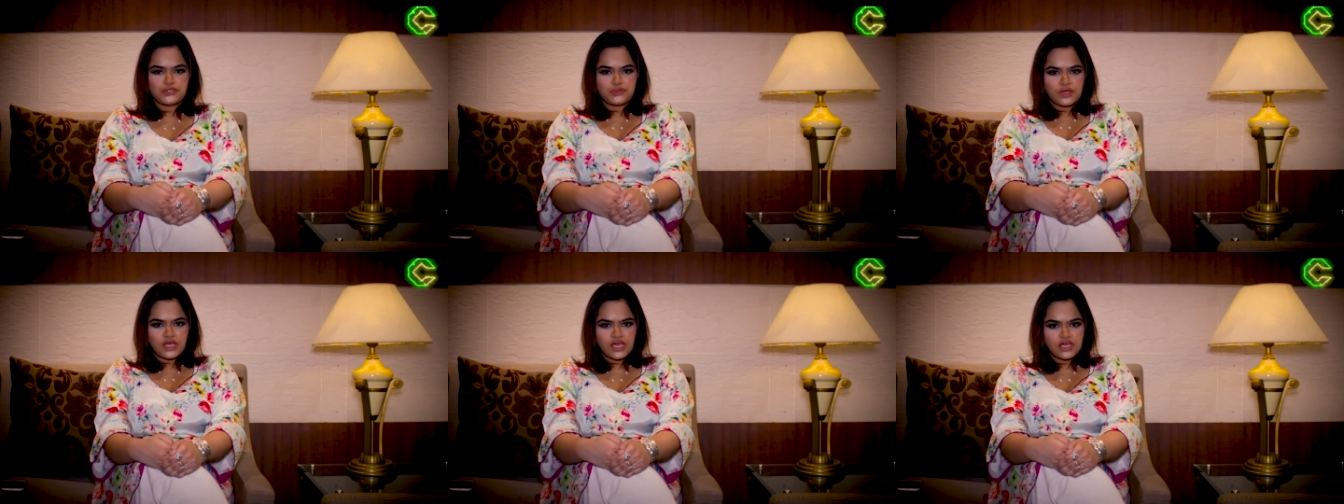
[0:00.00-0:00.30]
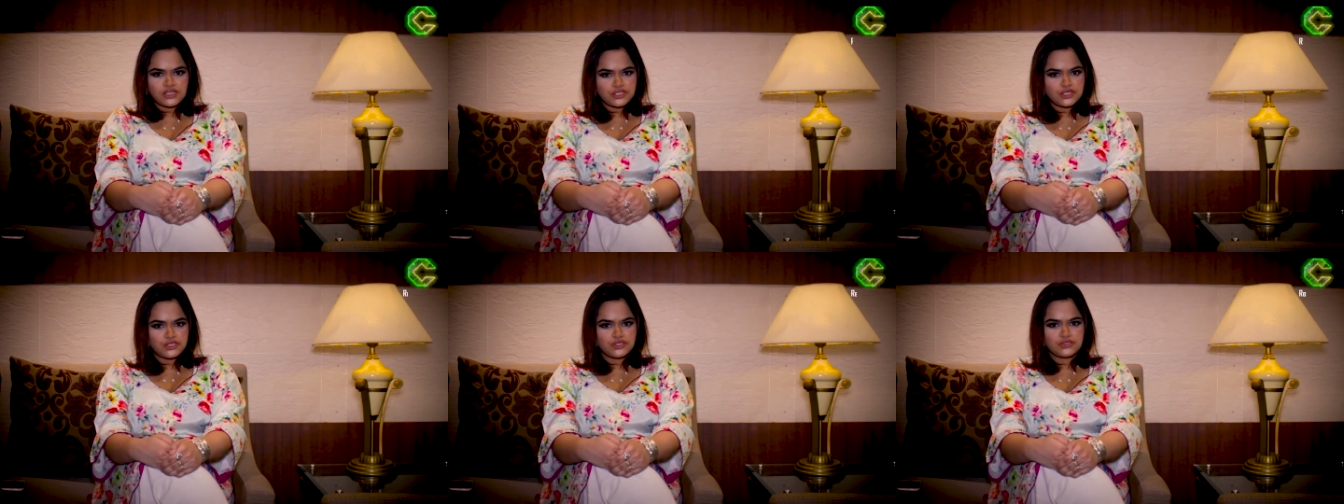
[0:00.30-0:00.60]
To
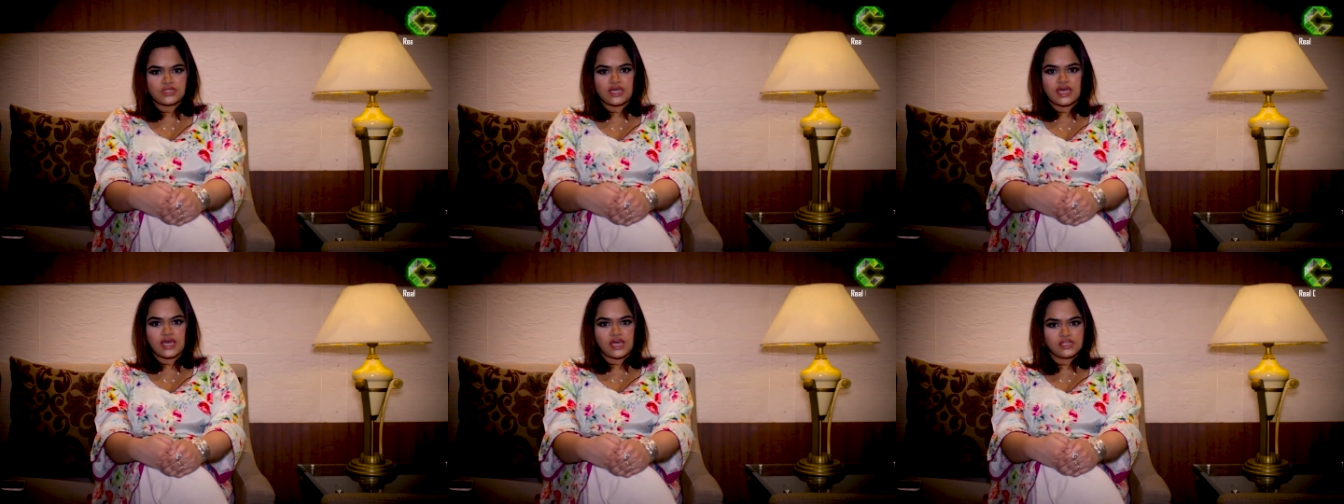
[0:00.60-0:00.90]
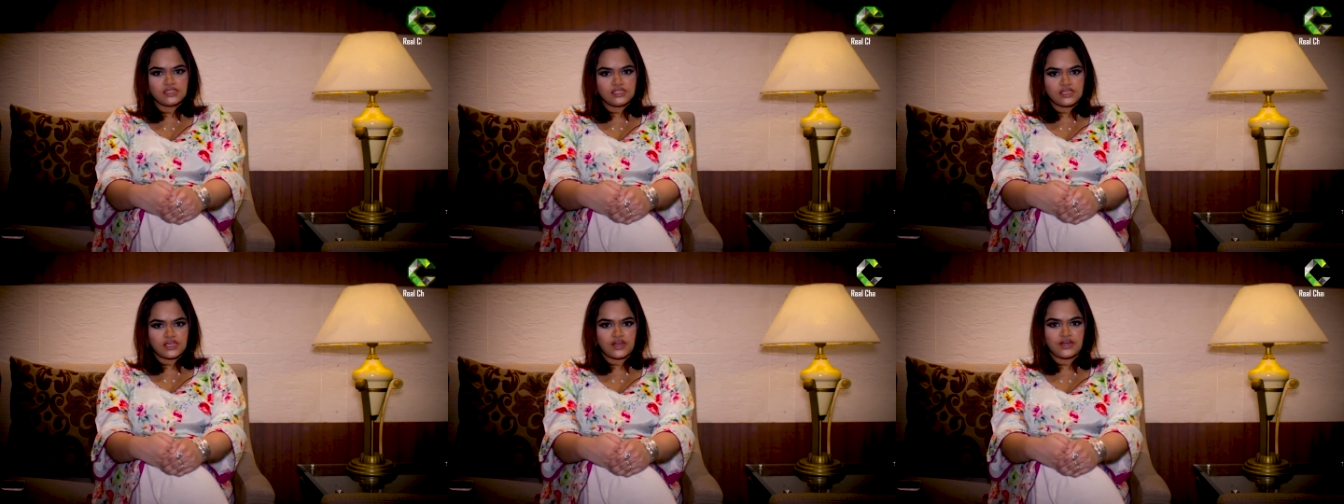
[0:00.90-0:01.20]
cater to the
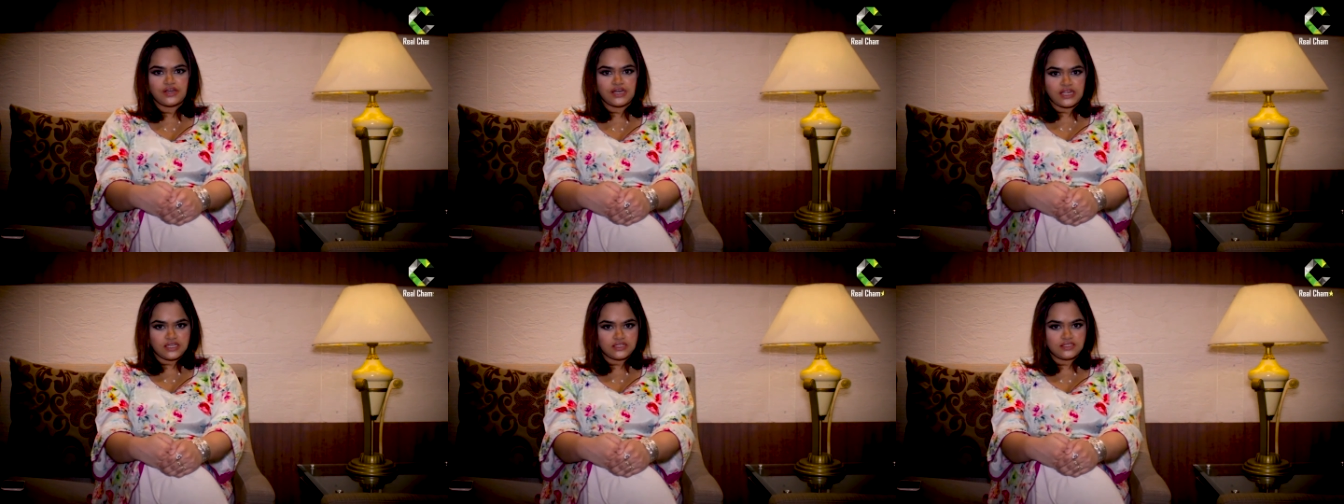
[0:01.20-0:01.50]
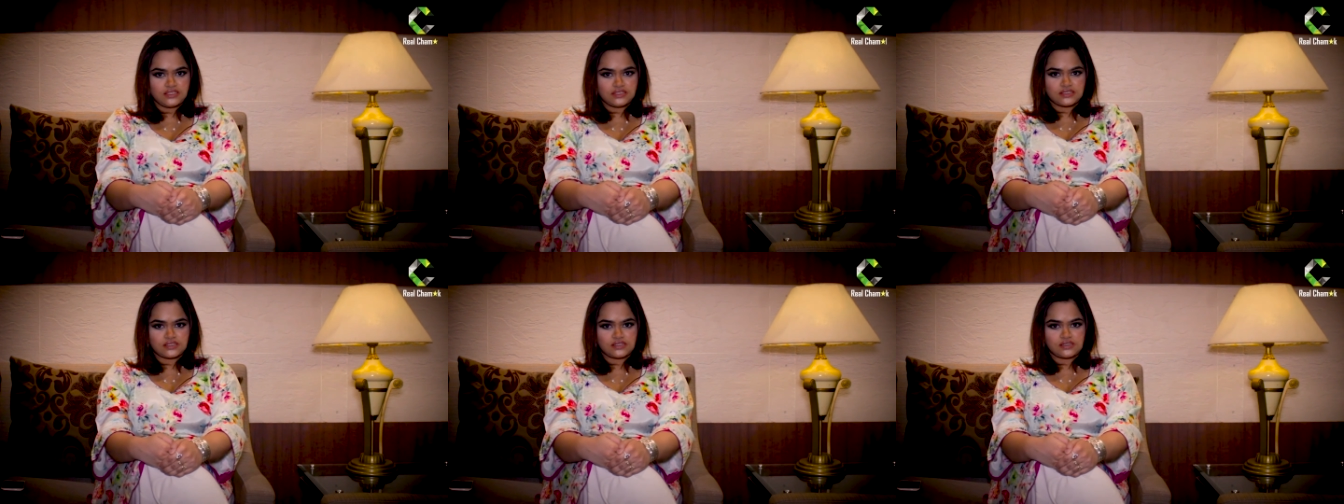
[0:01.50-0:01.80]
healthcare
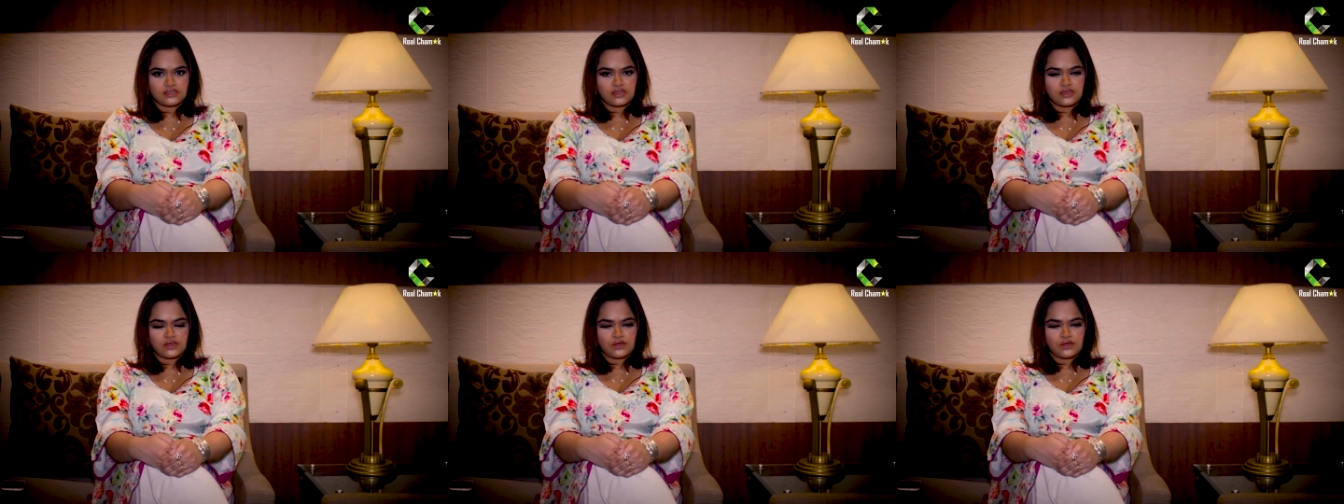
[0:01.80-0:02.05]
needs,